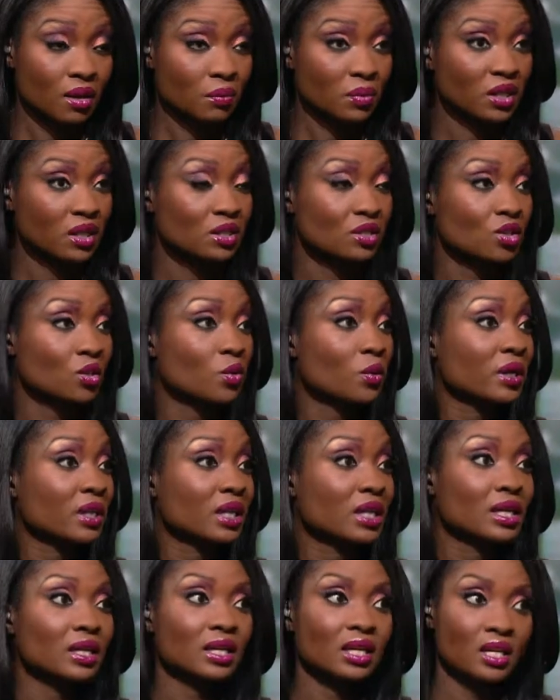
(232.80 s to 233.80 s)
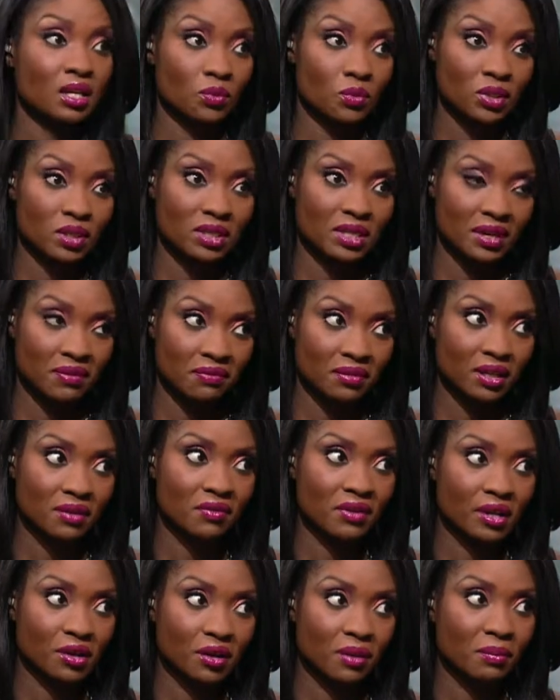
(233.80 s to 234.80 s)
because going in, he was definitely
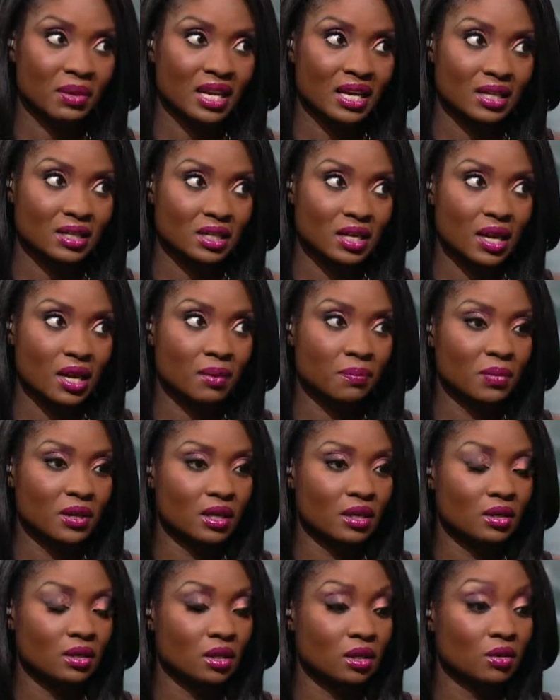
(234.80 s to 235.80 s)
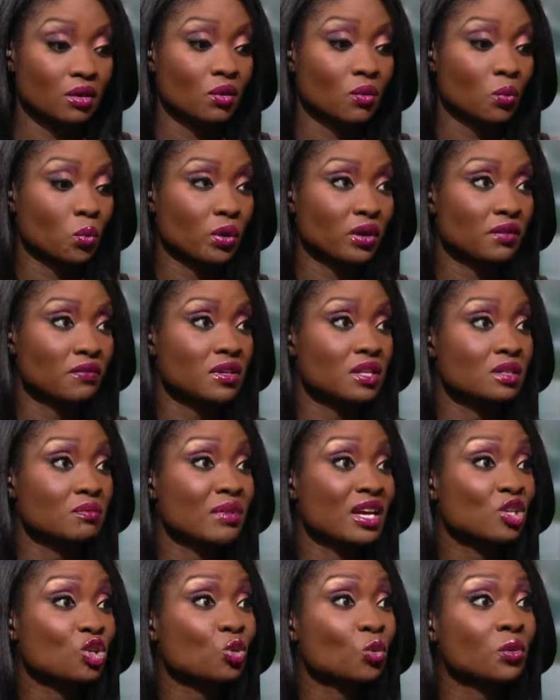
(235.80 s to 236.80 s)
very banged up. And, you know, one of his
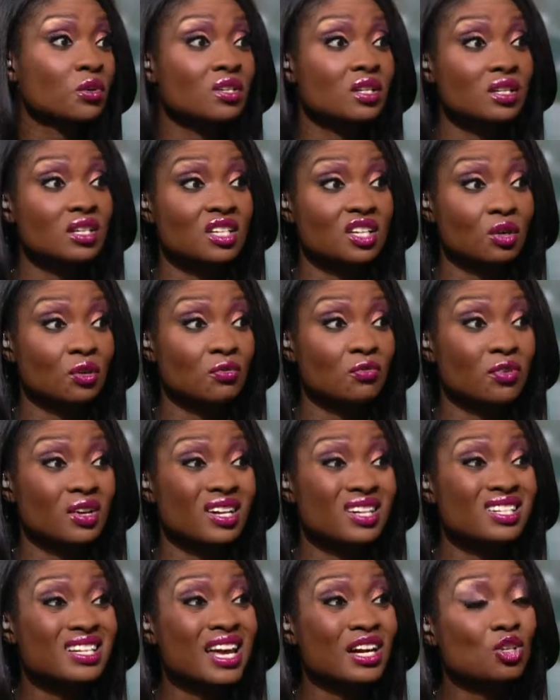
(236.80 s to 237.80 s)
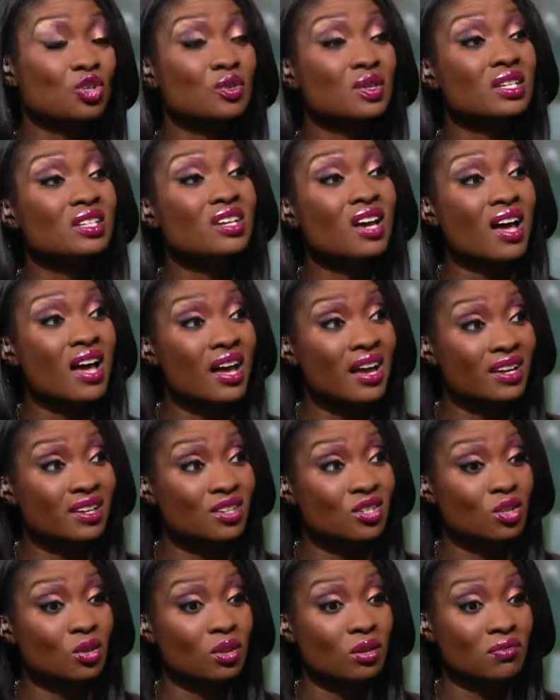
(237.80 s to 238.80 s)
mentors and dear friends actually died.
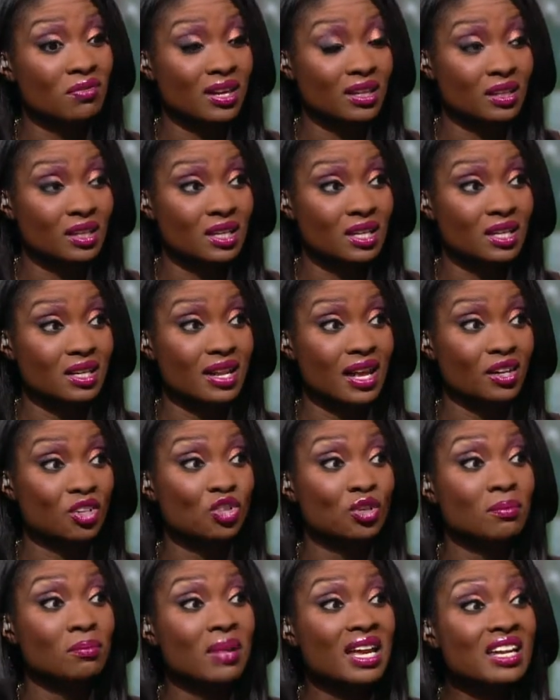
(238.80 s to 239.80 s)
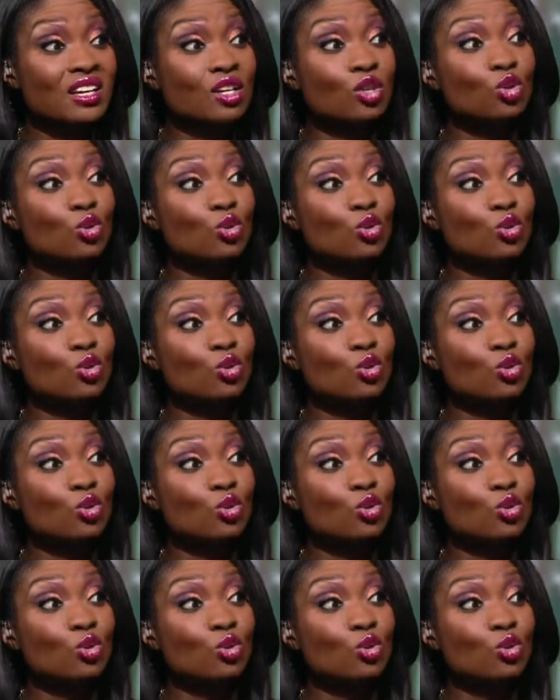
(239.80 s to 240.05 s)
So the fact that he actually actually made it